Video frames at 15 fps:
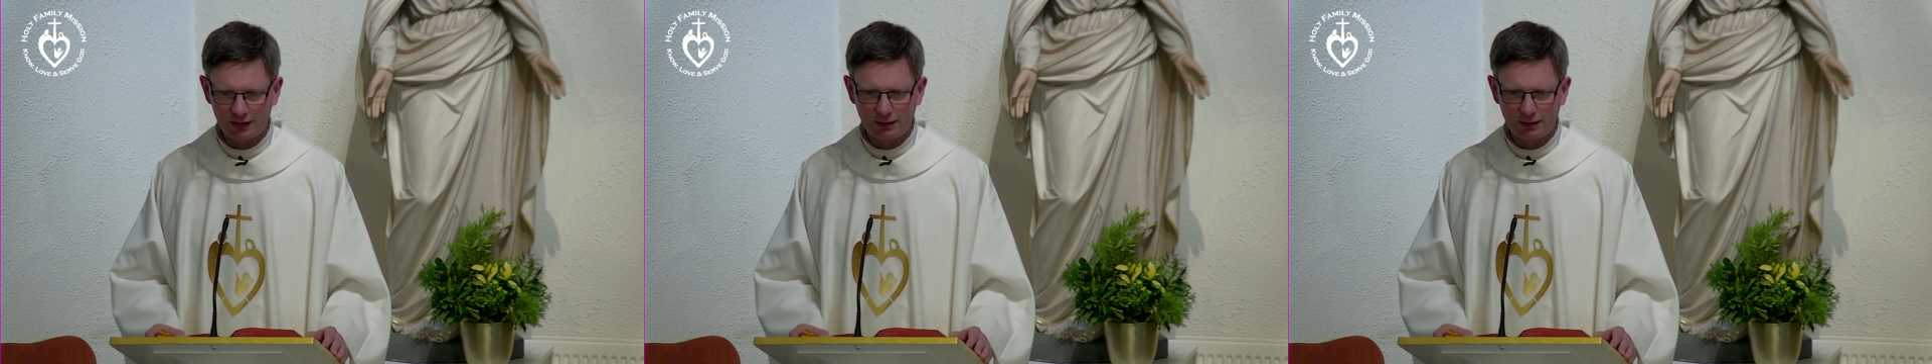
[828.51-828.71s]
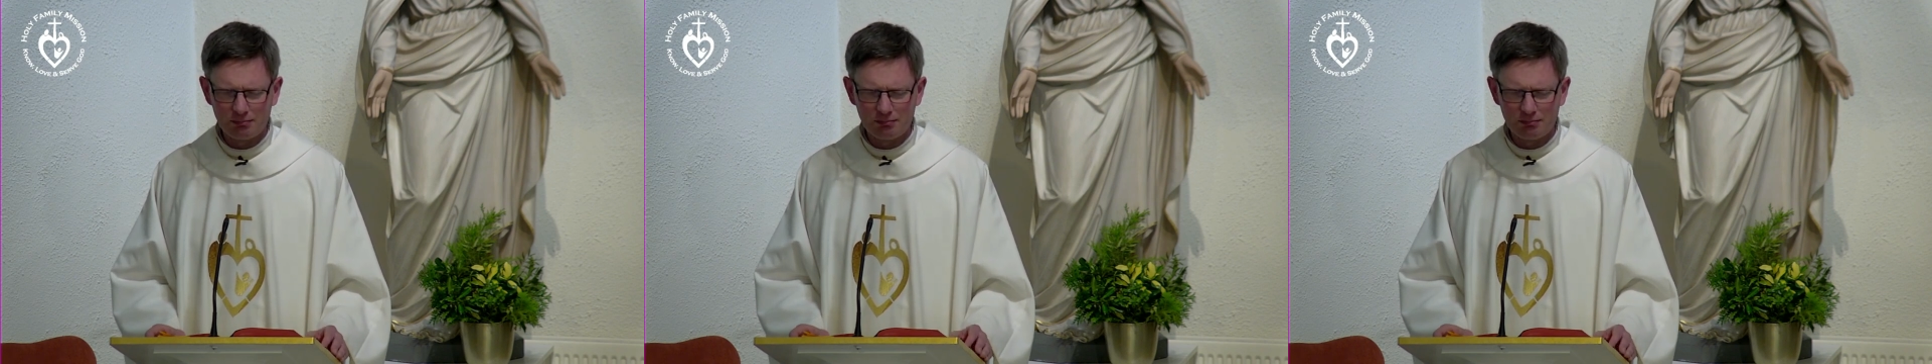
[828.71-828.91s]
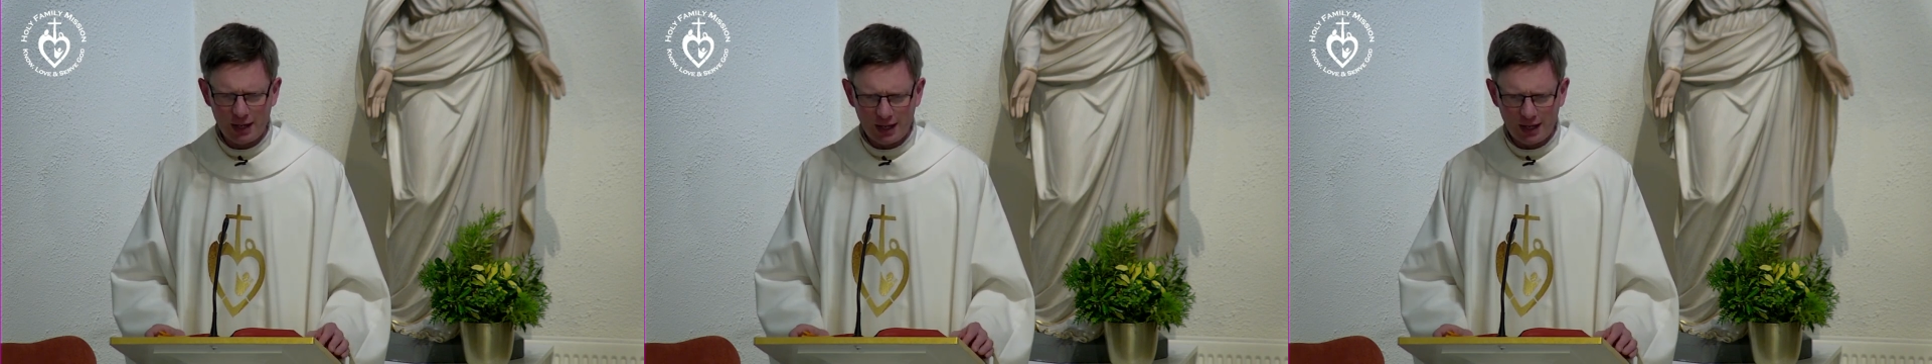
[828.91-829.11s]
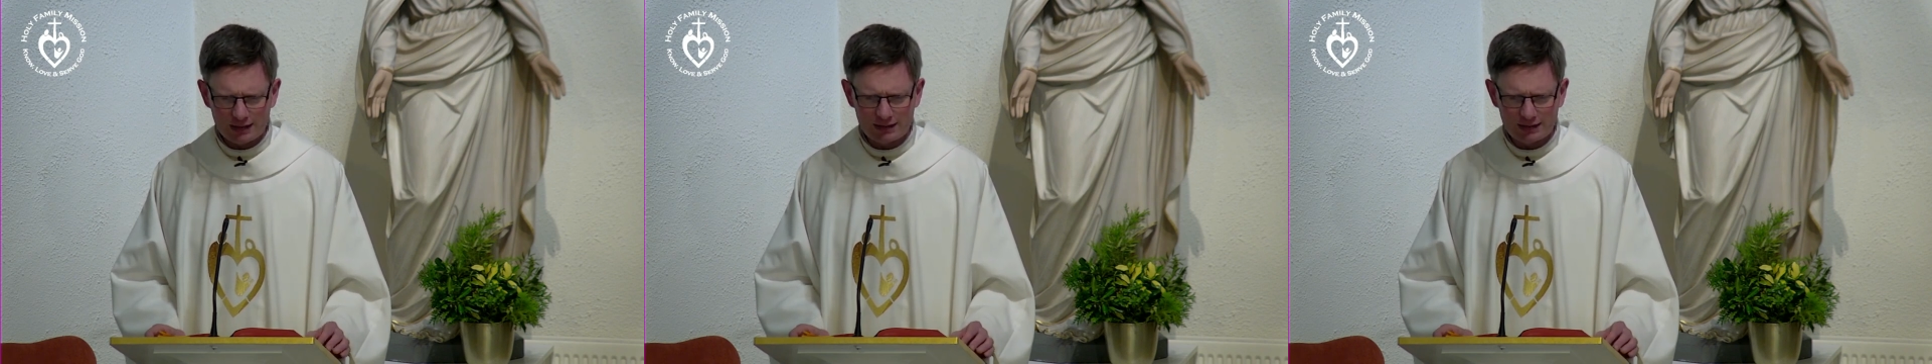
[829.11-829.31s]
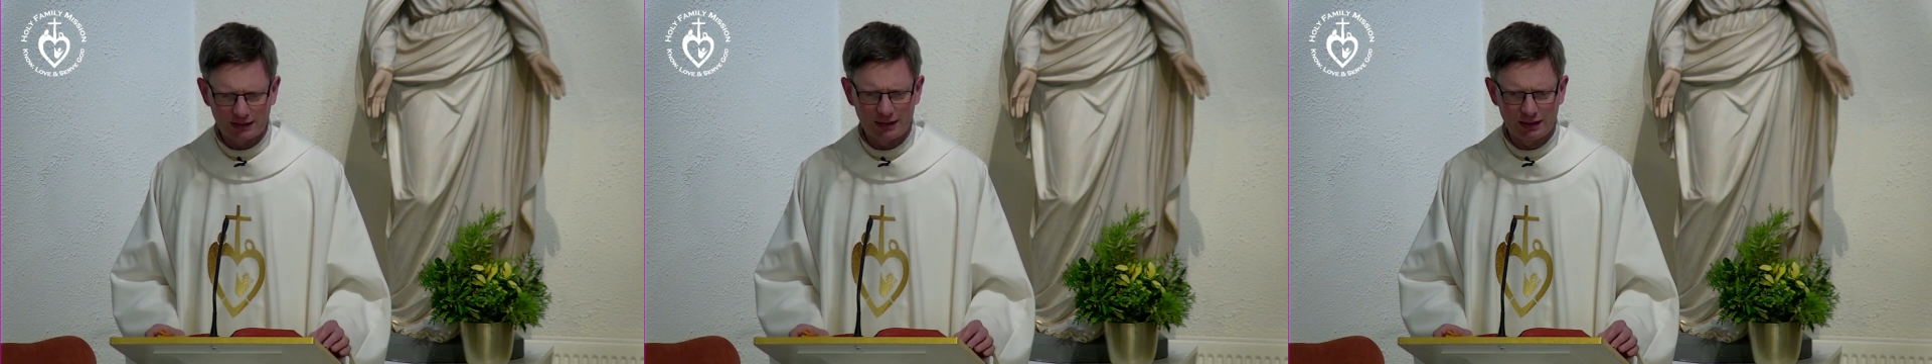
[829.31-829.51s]
an
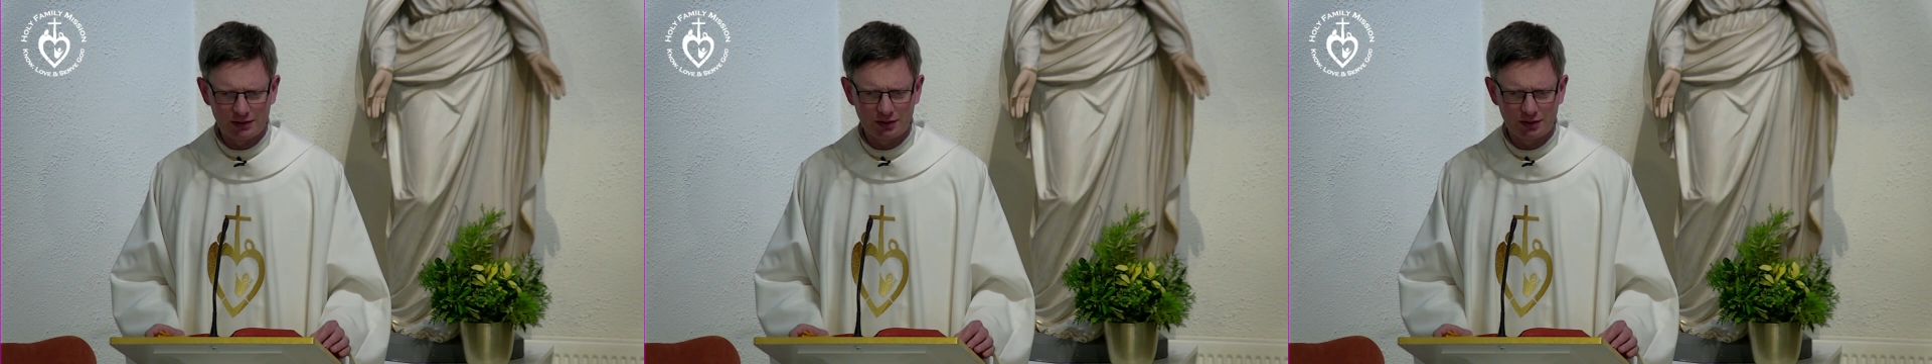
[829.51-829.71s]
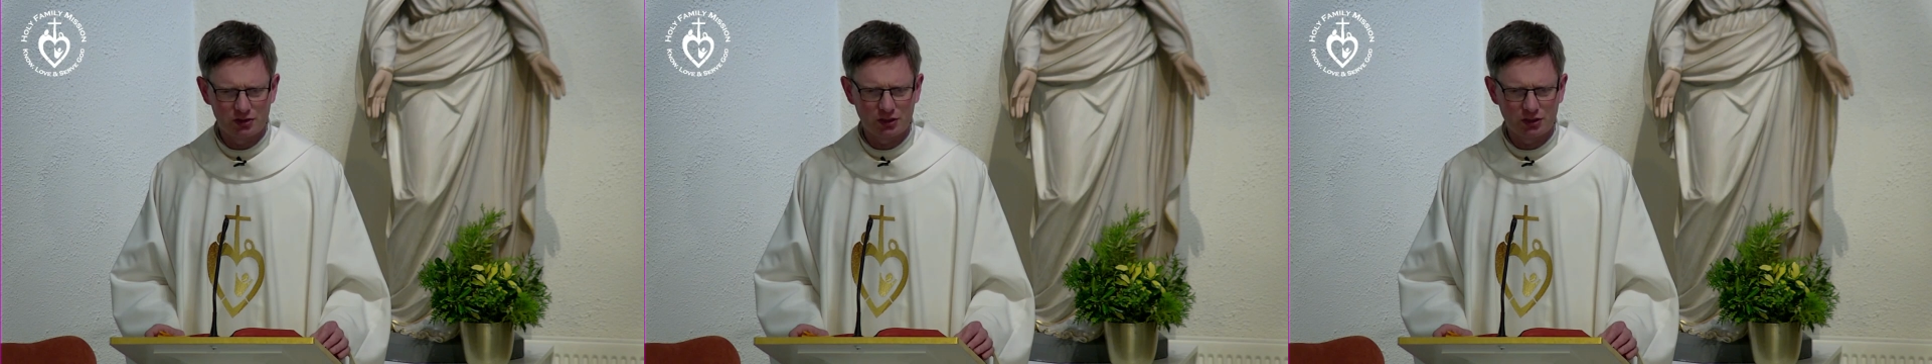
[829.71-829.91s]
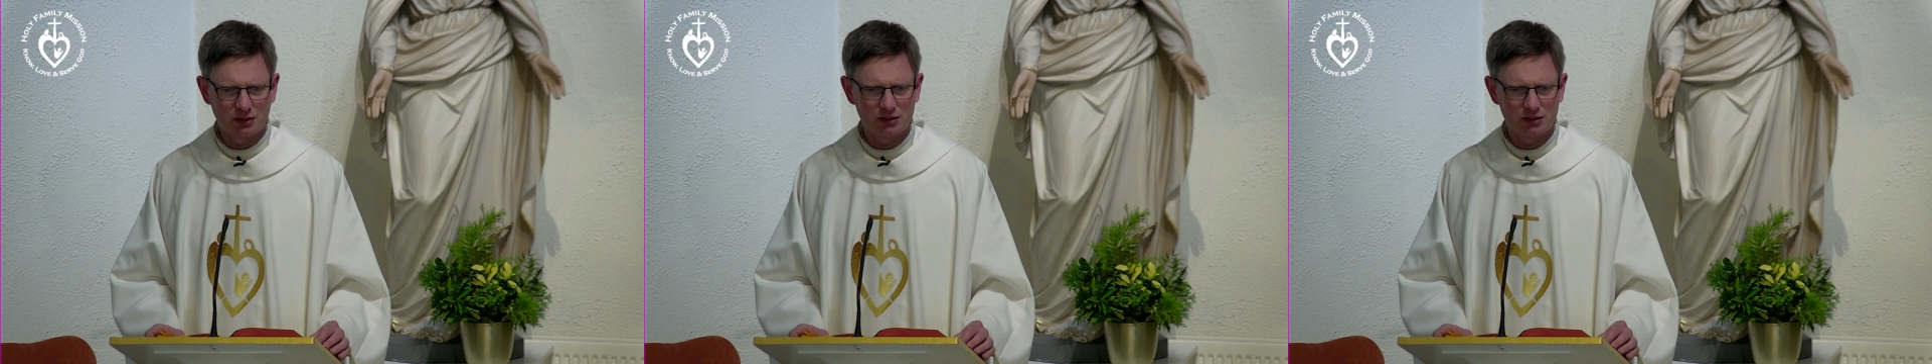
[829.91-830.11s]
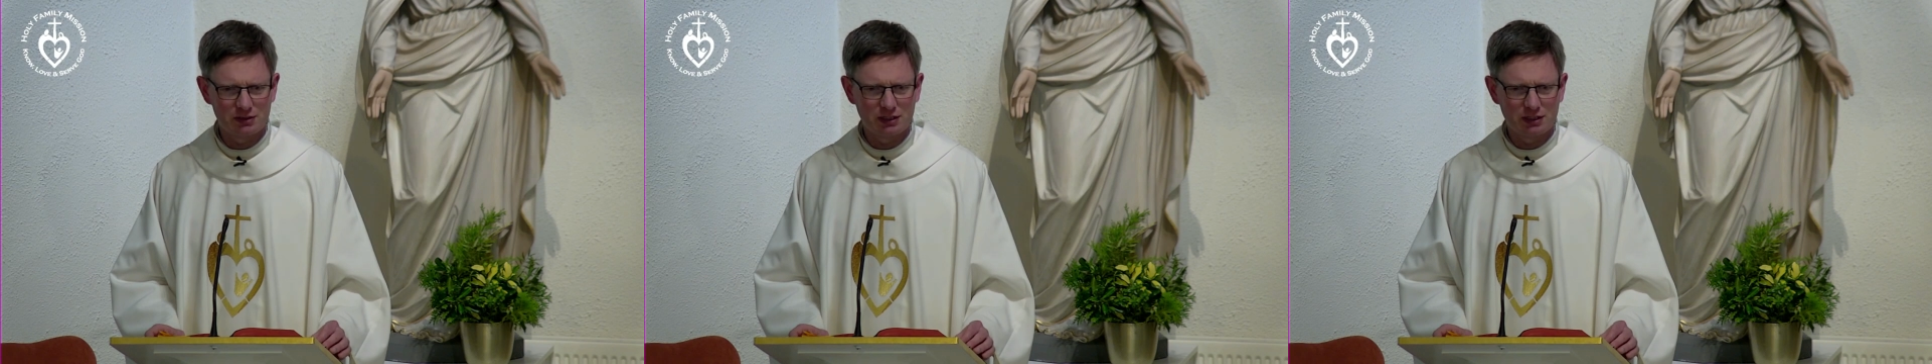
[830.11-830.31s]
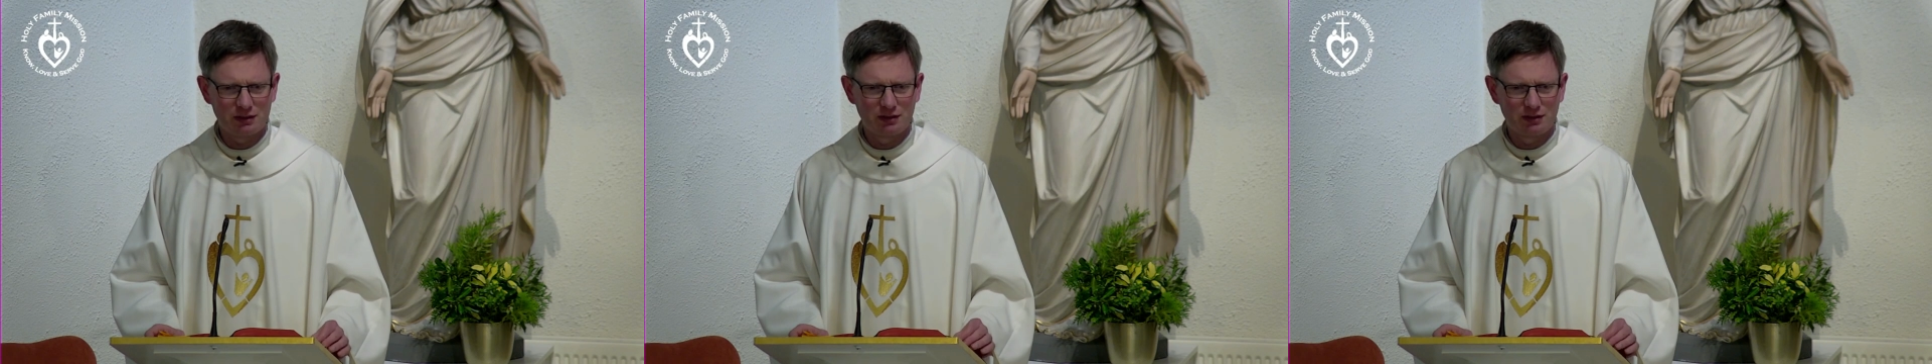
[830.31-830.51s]
amazingly touching
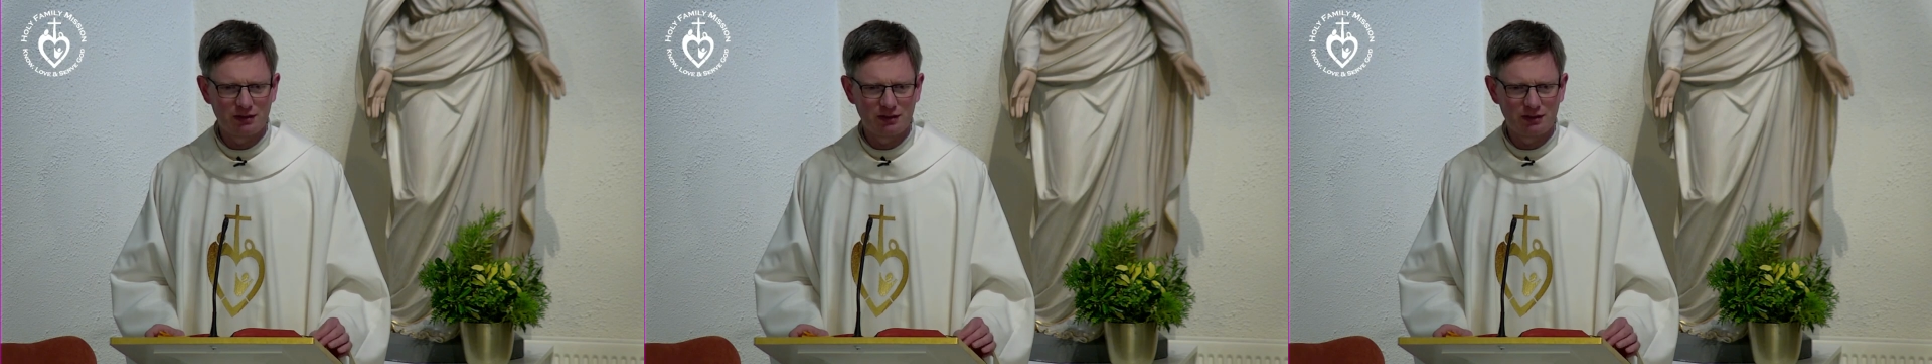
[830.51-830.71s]
scene